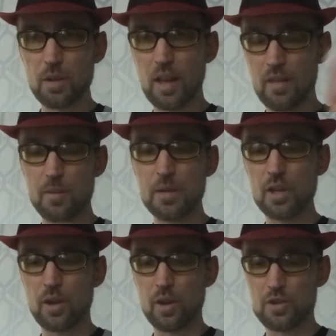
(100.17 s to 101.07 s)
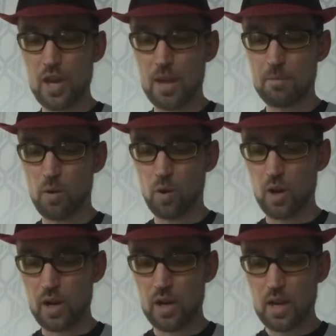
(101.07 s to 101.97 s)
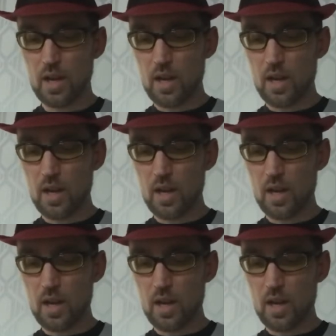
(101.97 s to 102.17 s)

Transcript: It'll either be Yo-Yo Jam or